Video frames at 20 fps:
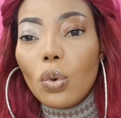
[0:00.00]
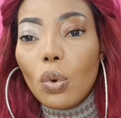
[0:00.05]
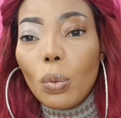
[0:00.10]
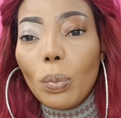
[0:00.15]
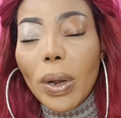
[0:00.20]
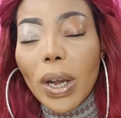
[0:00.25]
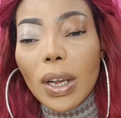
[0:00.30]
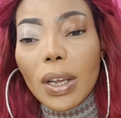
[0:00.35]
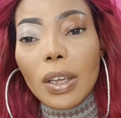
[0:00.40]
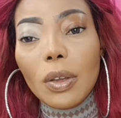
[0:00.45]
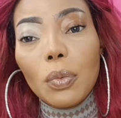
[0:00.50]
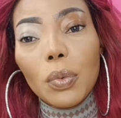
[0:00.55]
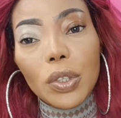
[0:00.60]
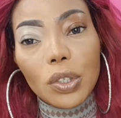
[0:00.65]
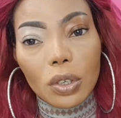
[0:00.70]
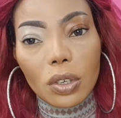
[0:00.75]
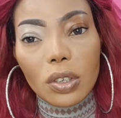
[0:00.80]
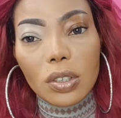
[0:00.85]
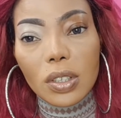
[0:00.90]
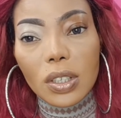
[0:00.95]
You always go
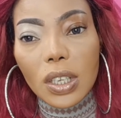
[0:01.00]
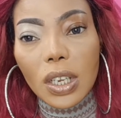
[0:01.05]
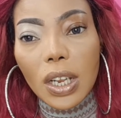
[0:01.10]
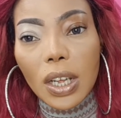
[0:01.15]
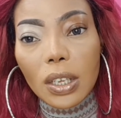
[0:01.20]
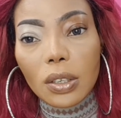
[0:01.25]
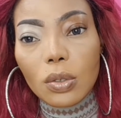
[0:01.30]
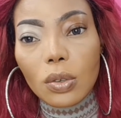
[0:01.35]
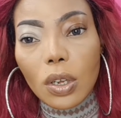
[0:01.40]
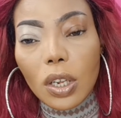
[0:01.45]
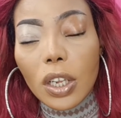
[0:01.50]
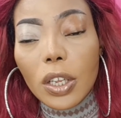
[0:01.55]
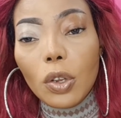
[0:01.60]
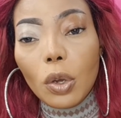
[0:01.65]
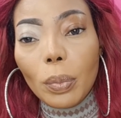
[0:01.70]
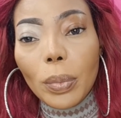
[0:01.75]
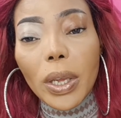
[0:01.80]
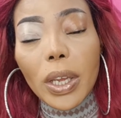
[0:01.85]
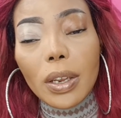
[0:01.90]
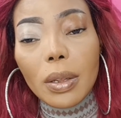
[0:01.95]
back in with your concealer
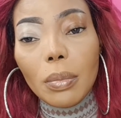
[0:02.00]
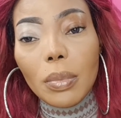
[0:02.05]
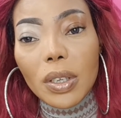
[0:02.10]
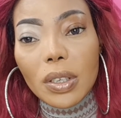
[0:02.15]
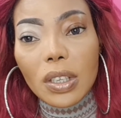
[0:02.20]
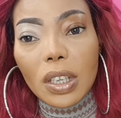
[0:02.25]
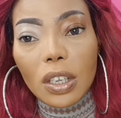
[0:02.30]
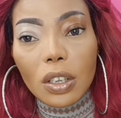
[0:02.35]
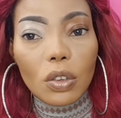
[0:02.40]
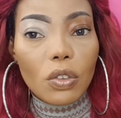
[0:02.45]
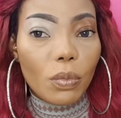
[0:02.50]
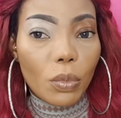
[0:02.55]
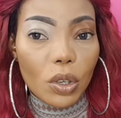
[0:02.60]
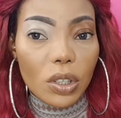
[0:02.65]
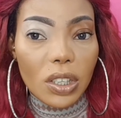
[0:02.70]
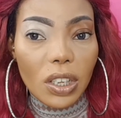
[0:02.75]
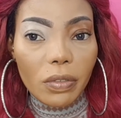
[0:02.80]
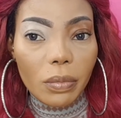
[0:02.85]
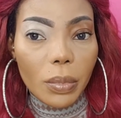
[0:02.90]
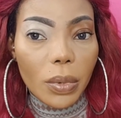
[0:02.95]
to clean up any
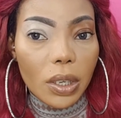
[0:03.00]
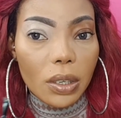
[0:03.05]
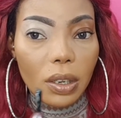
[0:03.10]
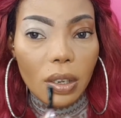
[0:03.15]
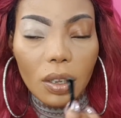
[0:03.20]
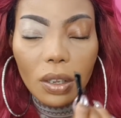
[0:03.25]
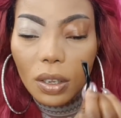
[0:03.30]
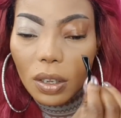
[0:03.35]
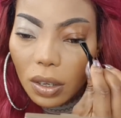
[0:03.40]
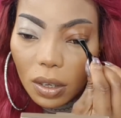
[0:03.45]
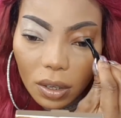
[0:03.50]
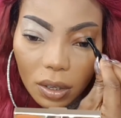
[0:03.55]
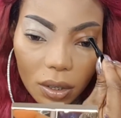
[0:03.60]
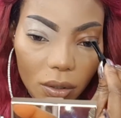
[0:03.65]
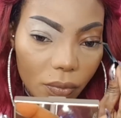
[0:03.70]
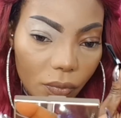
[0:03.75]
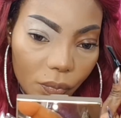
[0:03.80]
mistake you must have made.